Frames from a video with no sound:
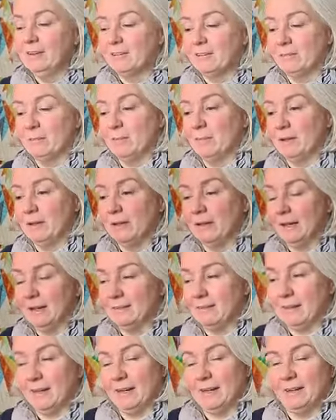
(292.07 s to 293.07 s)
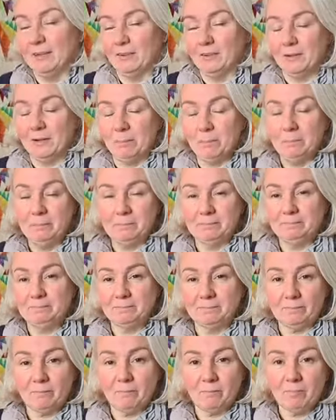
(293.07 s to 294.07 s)
Somebody had taken her in.
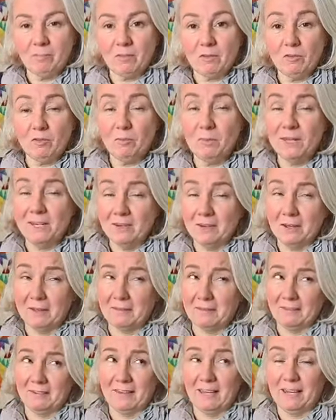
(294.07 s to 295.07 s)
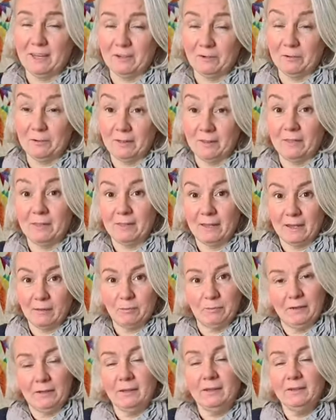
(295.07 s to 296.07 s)
Somebody nice had taken her in,
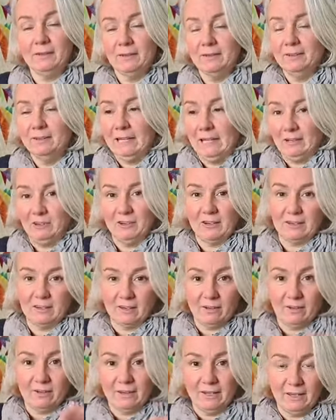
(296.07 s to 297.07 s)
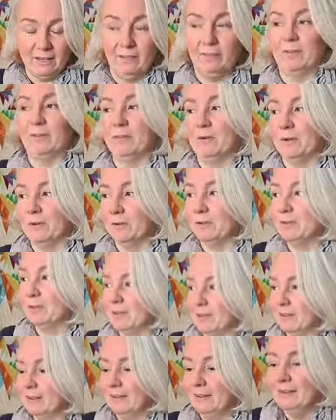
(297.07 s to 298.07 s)
thankfully, and she hadn't gotten hit on the road.
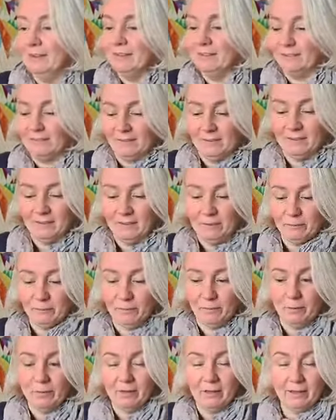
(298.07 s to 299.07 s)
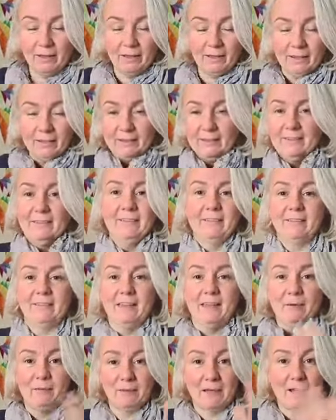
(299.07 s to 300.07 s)
So that was all lucky. So
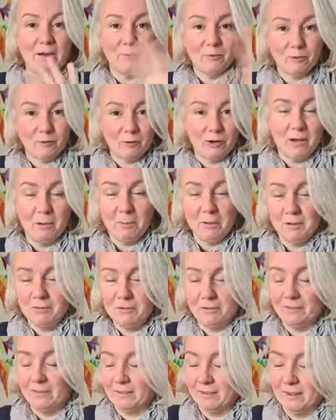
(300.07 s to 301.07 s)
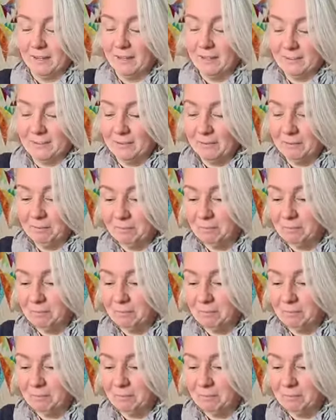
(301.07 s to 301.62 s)
that was our drama for tonight.